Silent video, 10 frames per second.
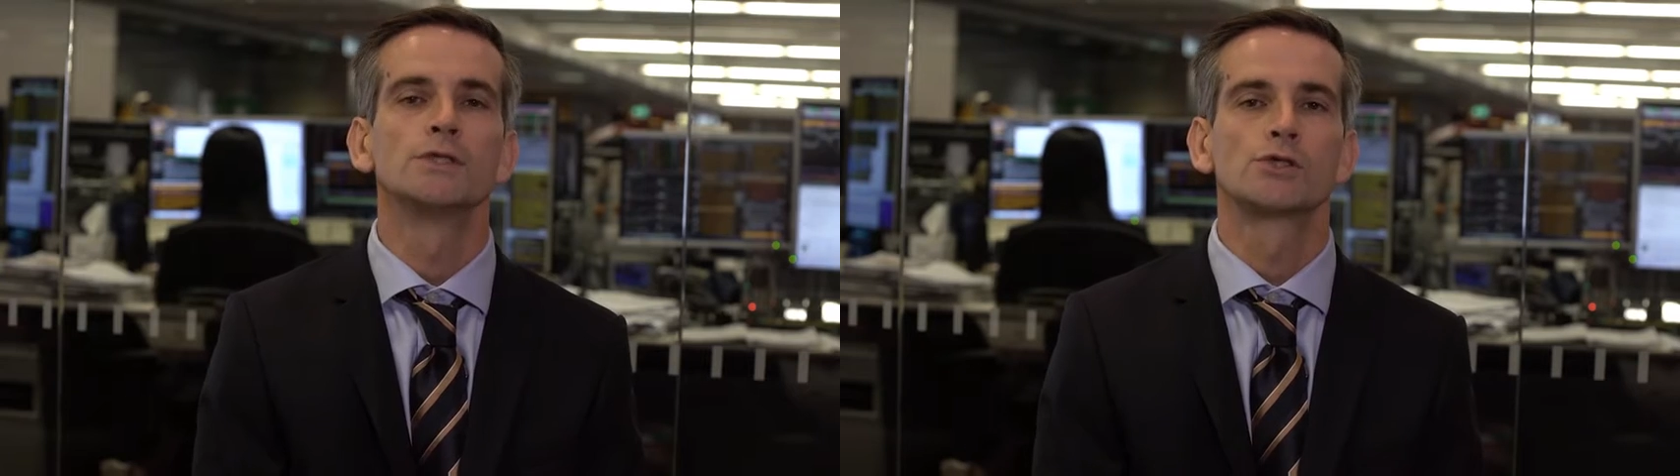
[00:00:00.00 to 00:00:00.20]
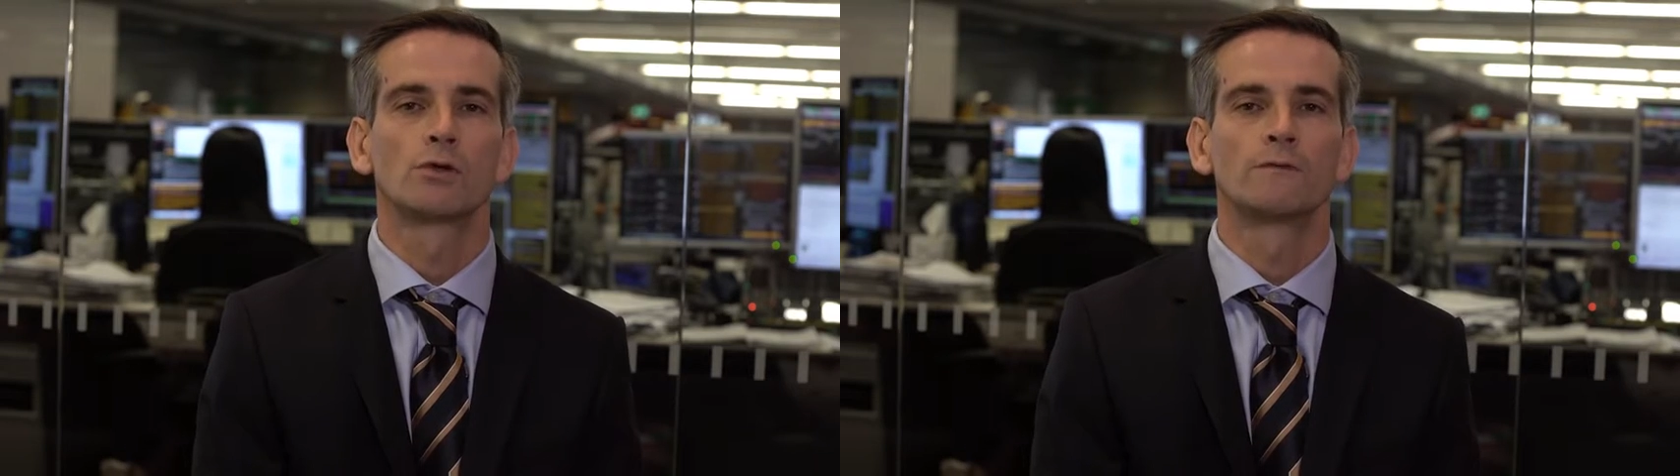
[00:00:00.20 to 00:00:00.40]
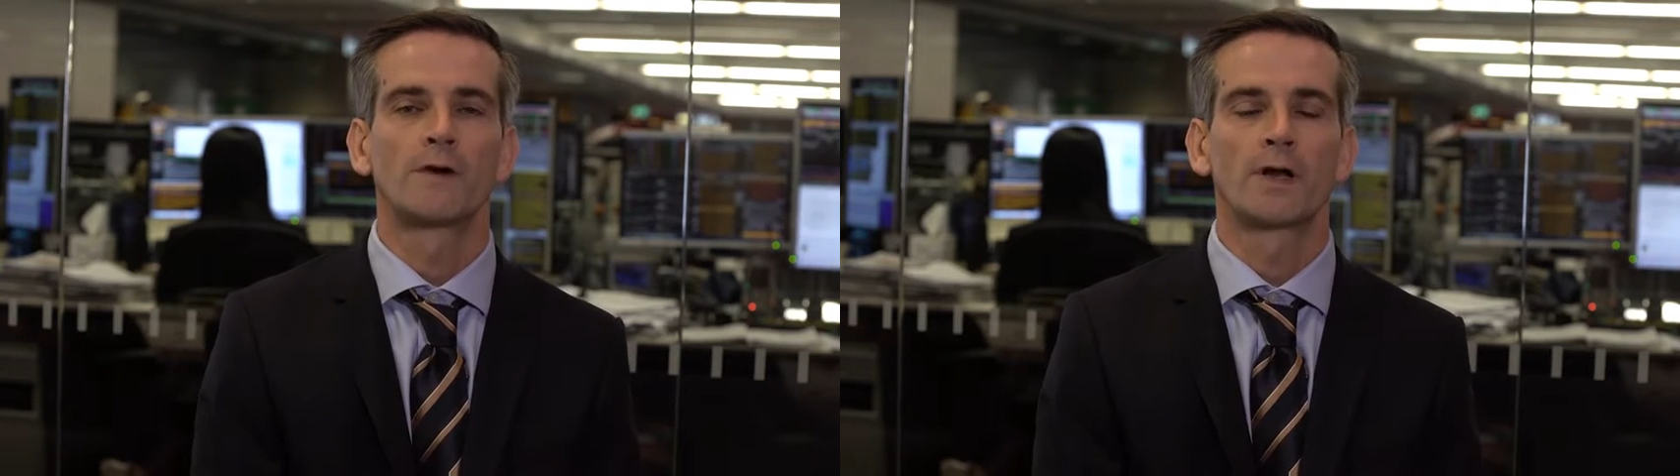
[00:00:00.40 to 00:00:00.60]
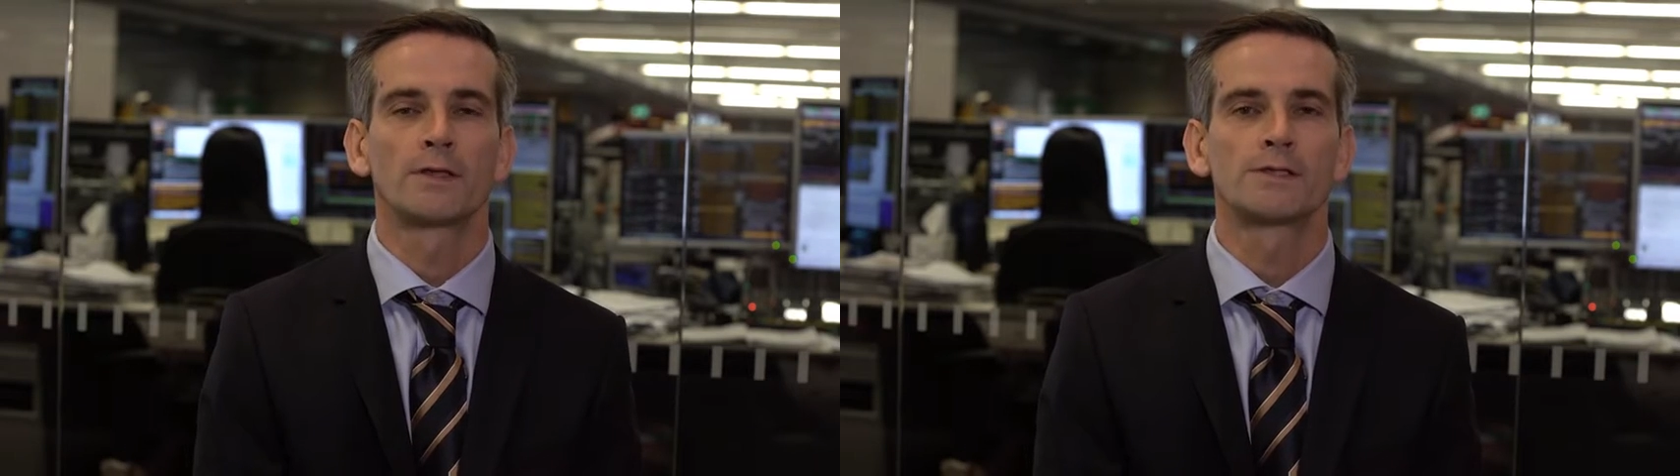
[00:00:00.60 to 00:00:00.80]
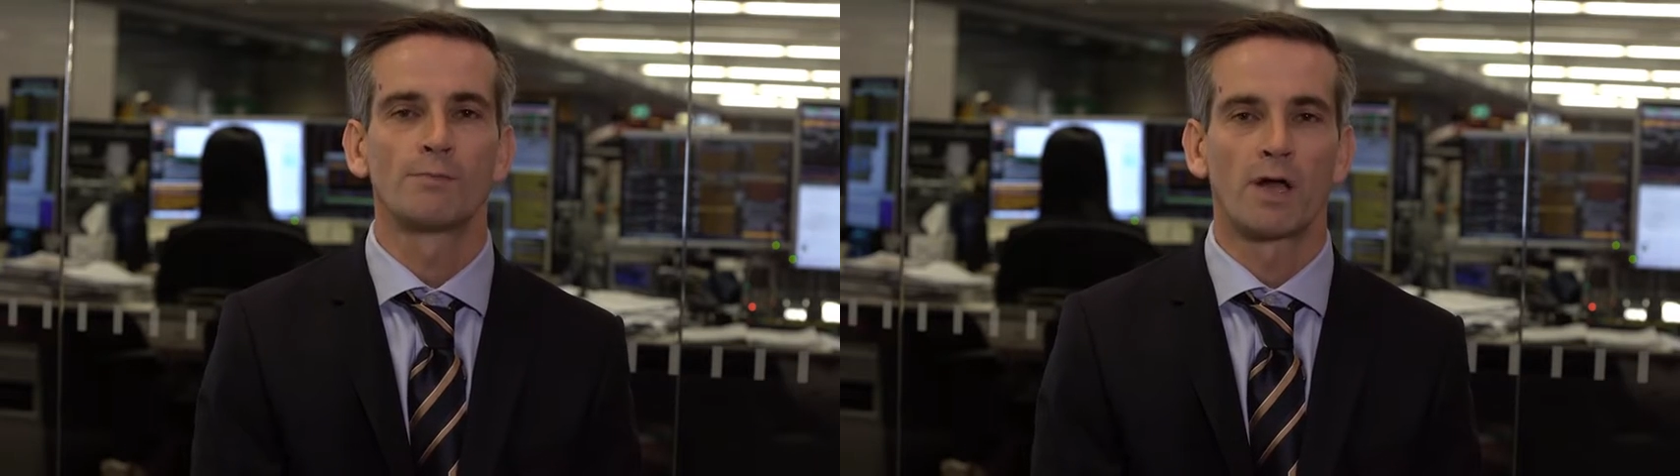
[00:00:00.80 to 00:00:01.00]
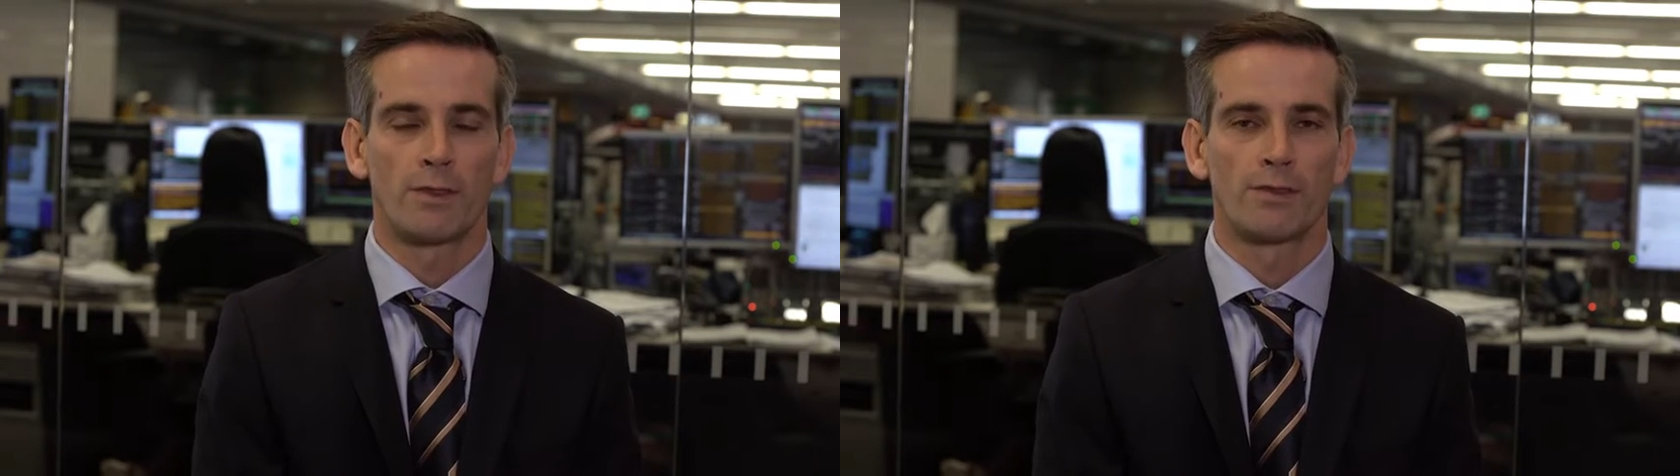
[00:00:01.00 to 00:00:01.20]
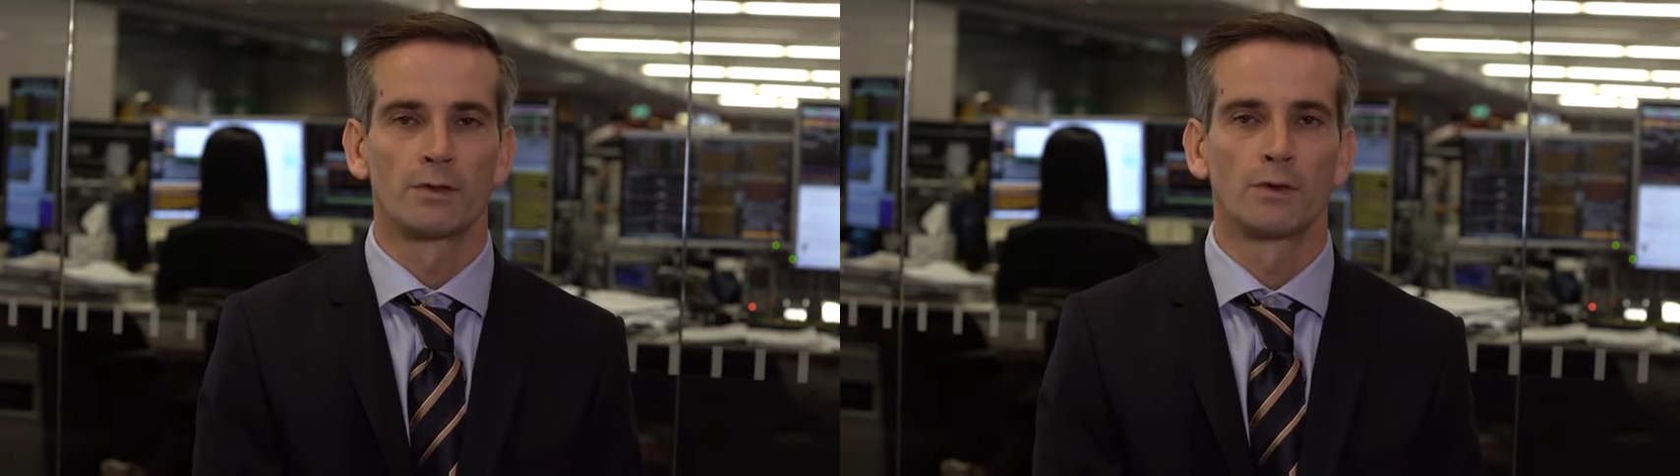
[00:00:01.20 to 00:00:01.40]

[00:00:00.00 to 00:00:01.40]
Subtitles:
so far this month